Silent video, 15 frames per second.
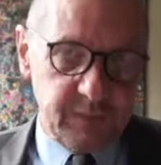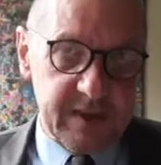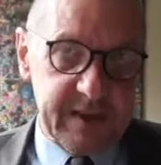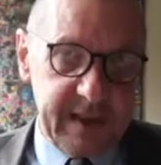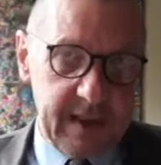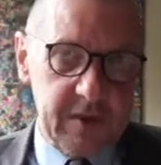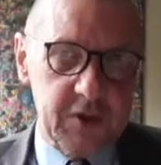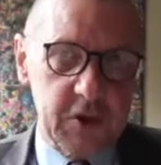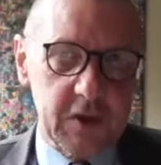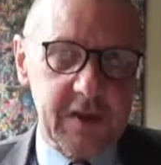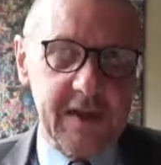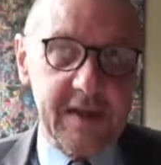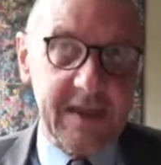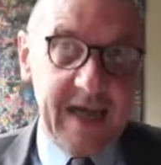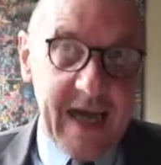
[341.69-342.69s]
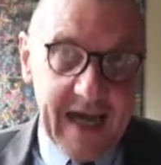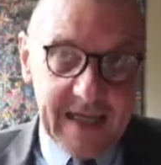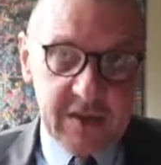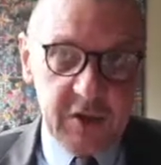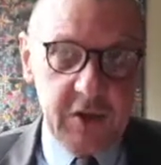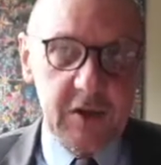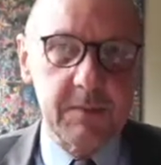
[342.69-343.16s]
censure their, their
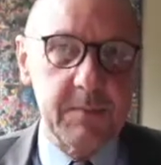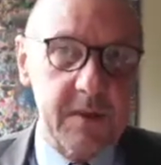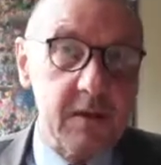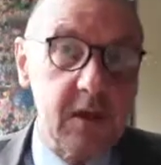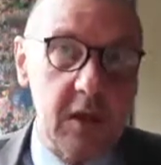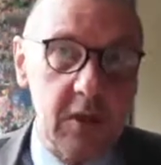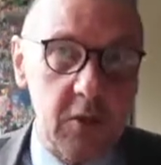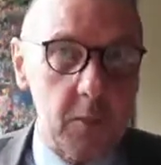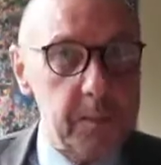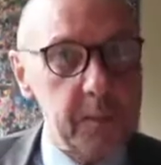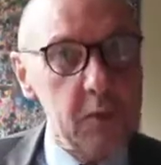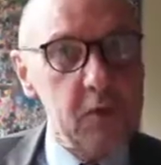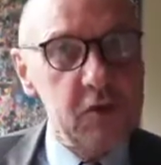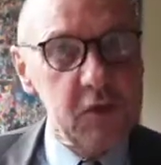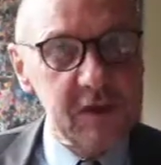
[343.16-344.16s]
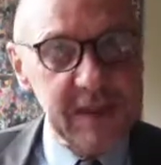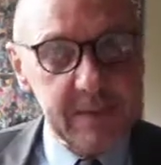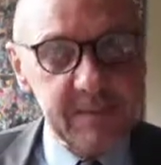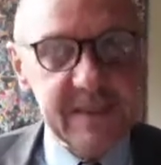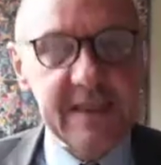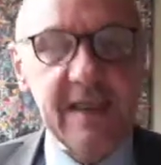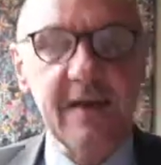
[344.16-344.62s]
action, but not the person
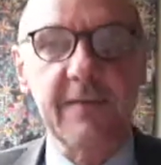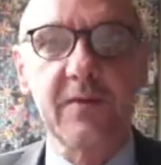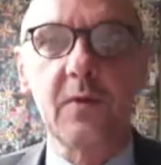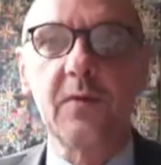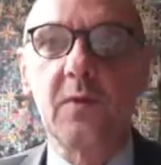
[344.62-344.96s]
themselves.